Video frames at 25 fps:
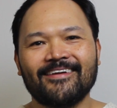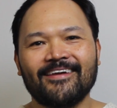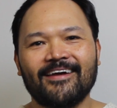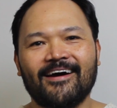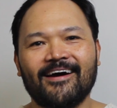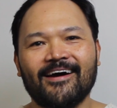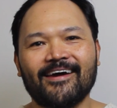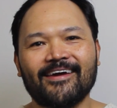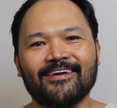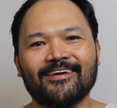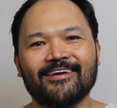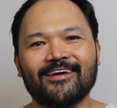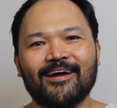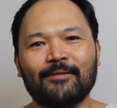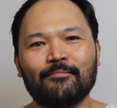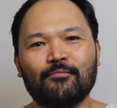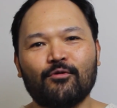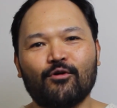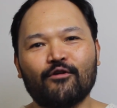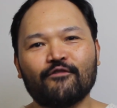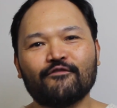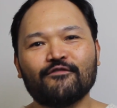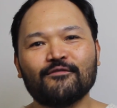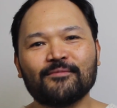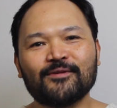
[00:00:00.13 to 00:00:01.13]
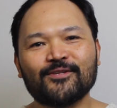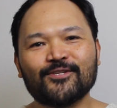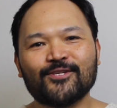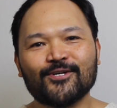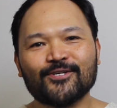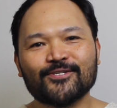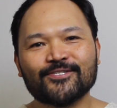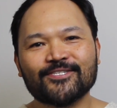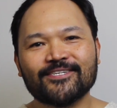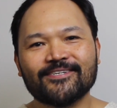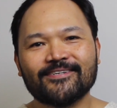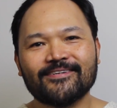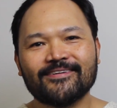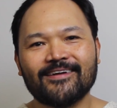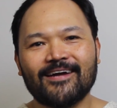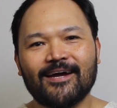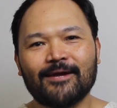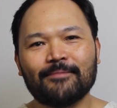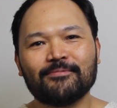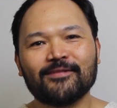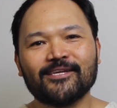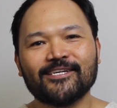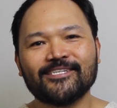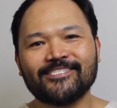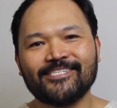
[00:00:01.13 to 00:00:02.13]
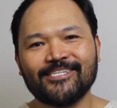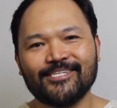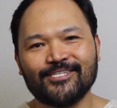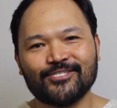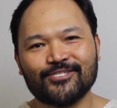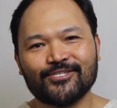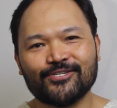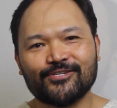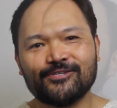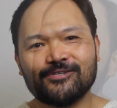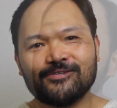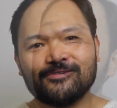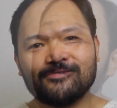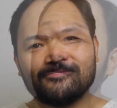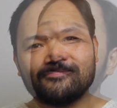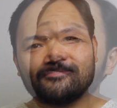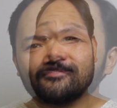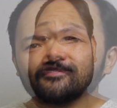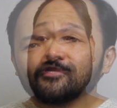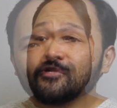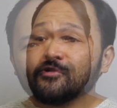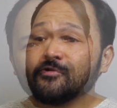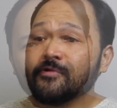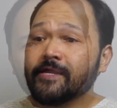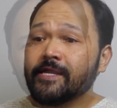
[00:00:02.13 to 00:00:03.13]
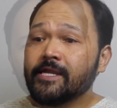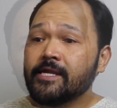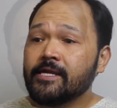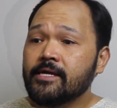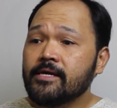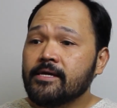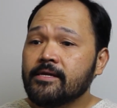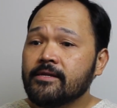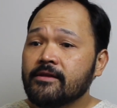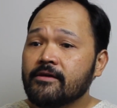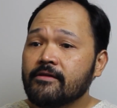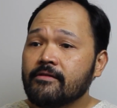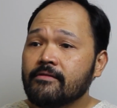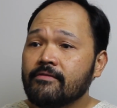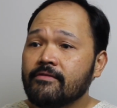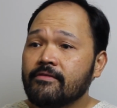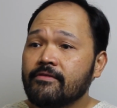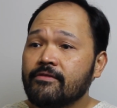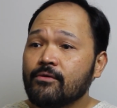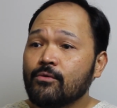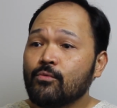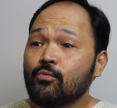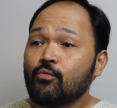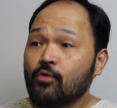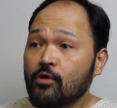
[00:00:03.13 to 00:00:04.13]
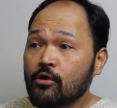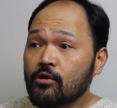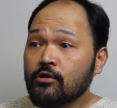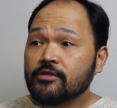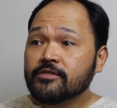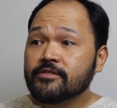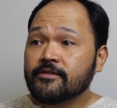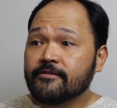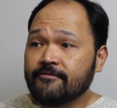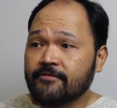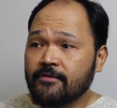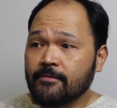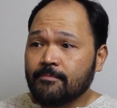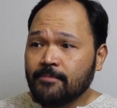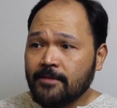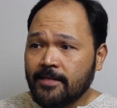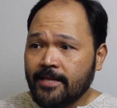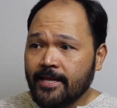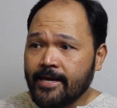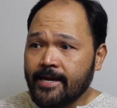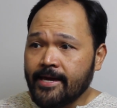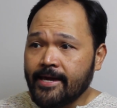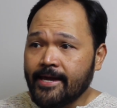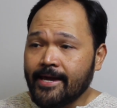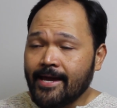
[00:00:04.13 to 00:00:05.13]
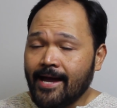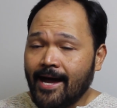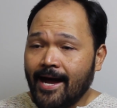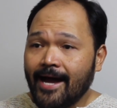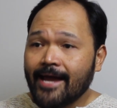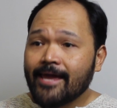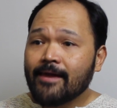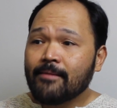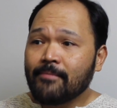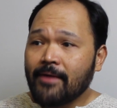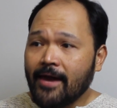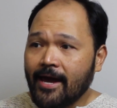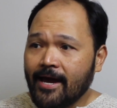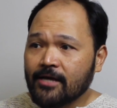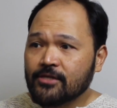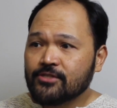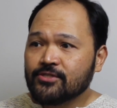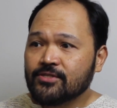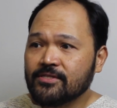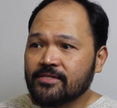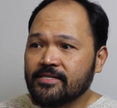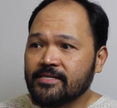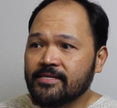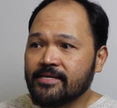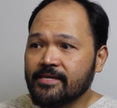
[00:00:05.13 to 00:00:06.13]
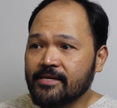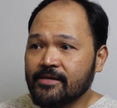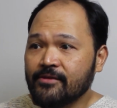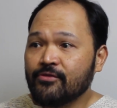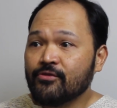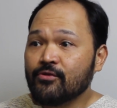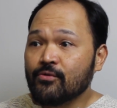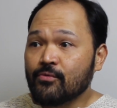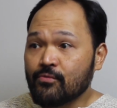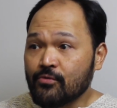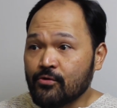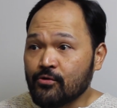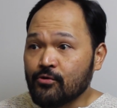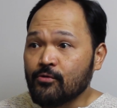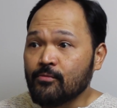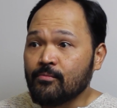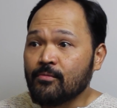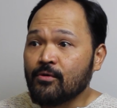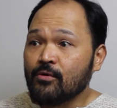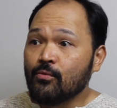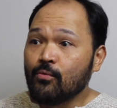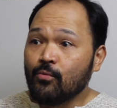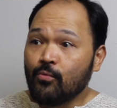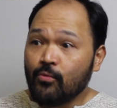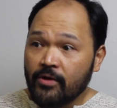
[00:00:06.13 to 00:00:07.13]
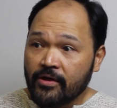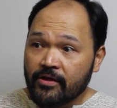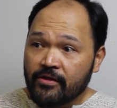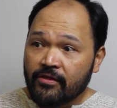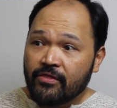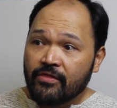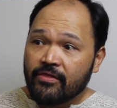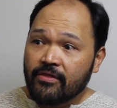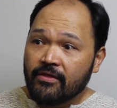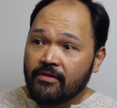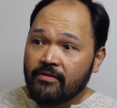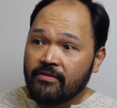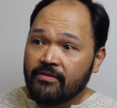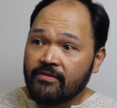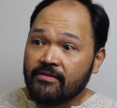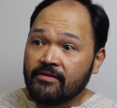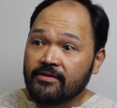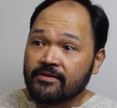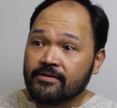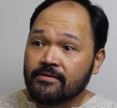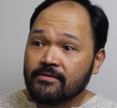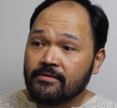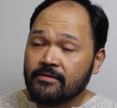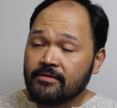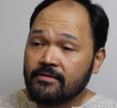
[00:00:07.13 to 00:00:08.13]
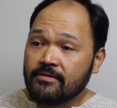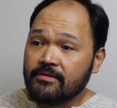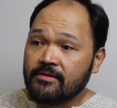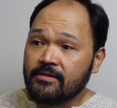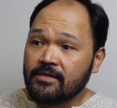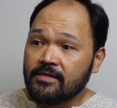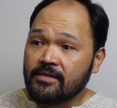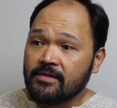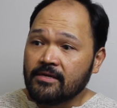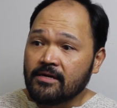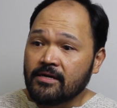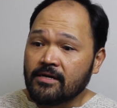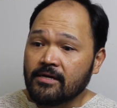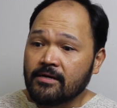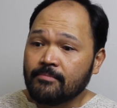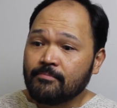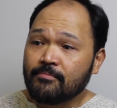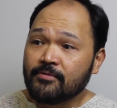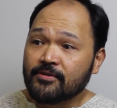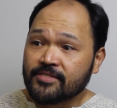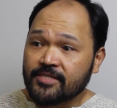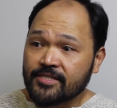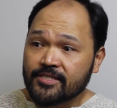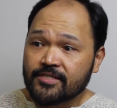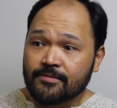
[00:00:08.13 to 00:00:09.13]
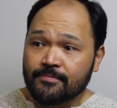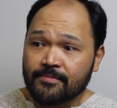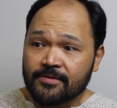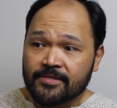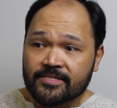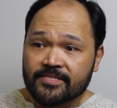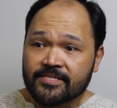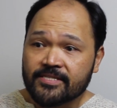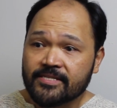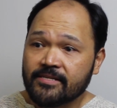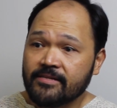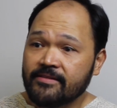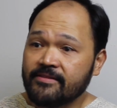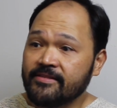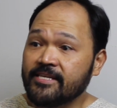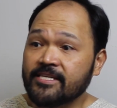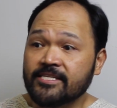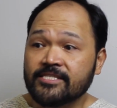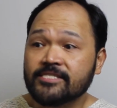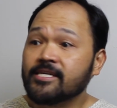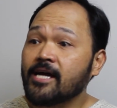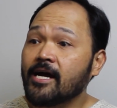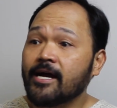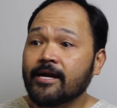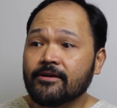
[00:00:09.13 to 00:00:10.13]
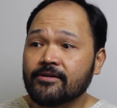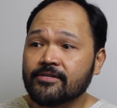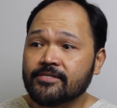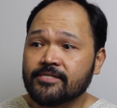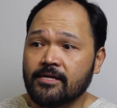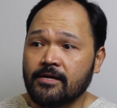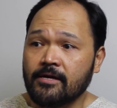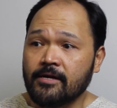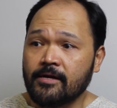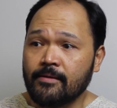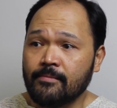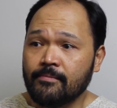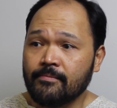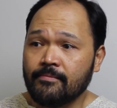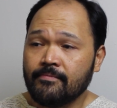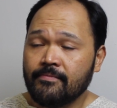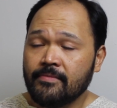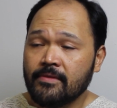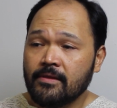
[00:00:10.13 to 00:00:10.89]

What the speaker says: Hi, I'm Orville Mendoza. I play teacher. So in the world of the play, I am actually in the room with the participants the entire time.